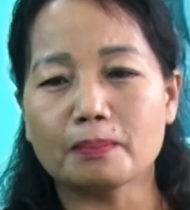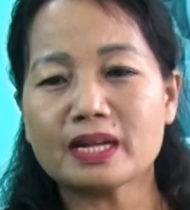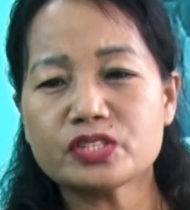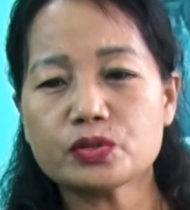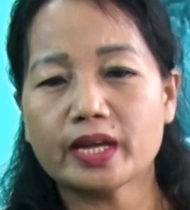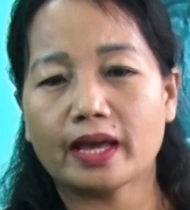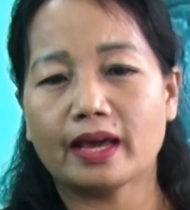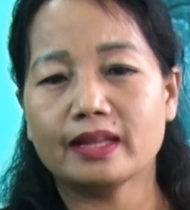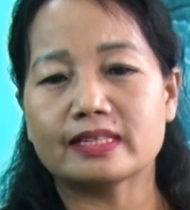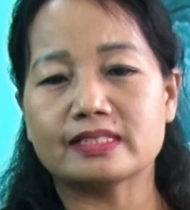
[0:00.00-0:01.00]
But
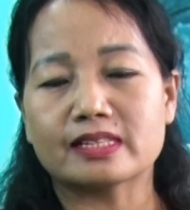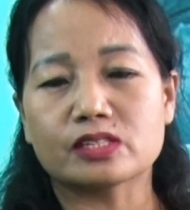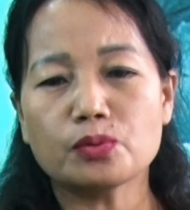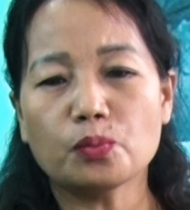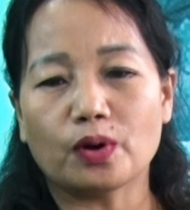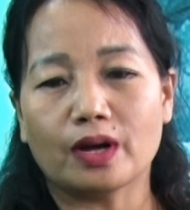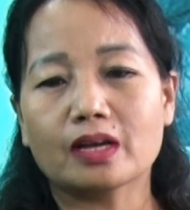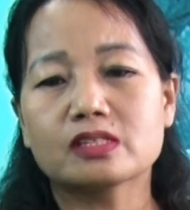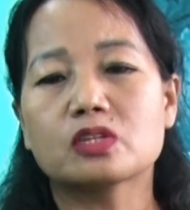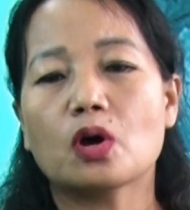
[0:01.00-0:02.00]
today, that doesn't
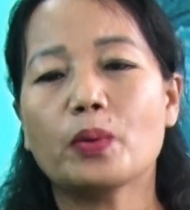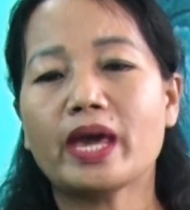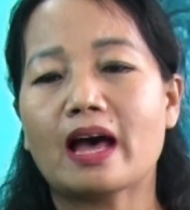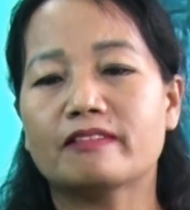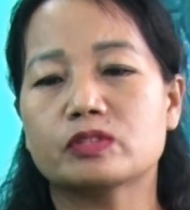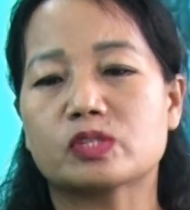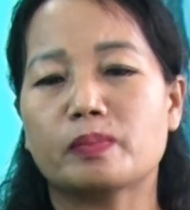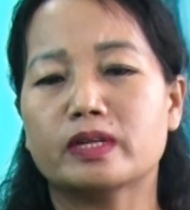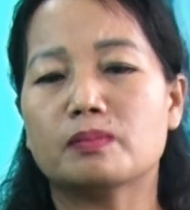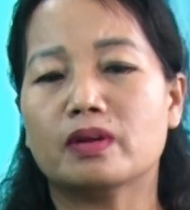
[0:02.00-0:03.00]
work, so we have to
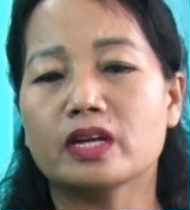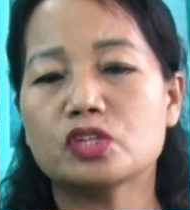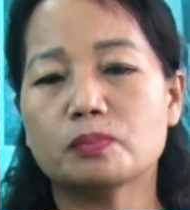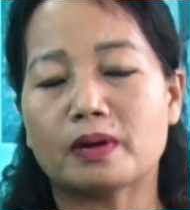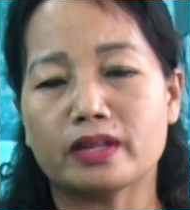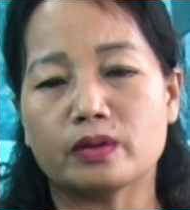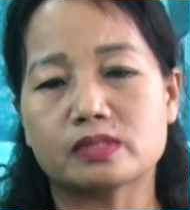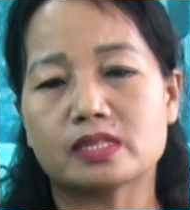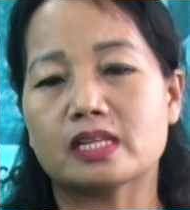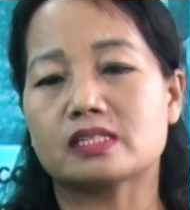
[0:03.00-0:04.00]
spend money to buy new
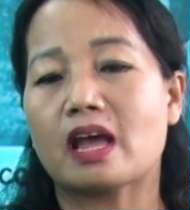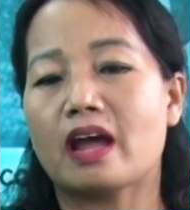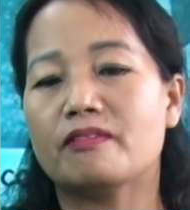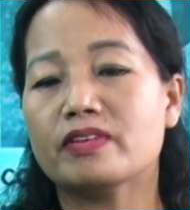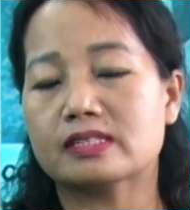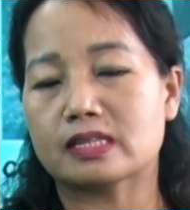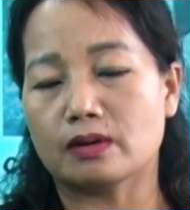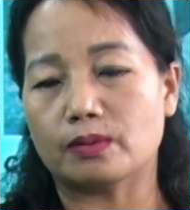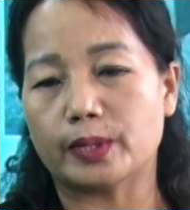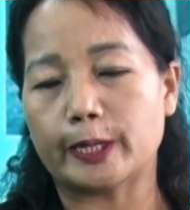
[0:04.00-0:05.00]
seeds every single